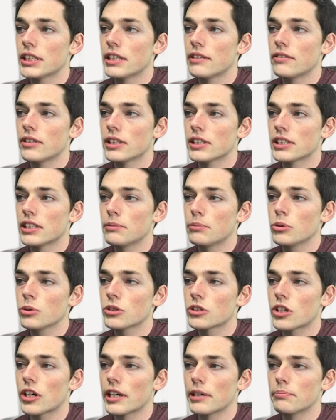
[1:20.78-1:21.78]
given a simple
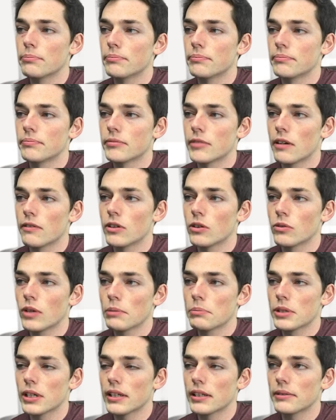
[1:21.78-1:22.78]
scrape of their
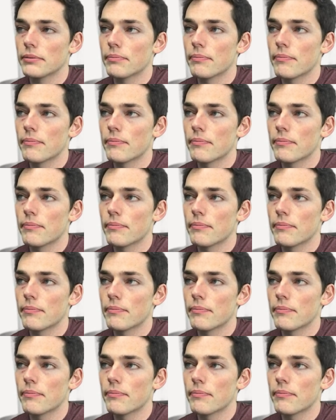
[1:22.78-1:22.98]
website.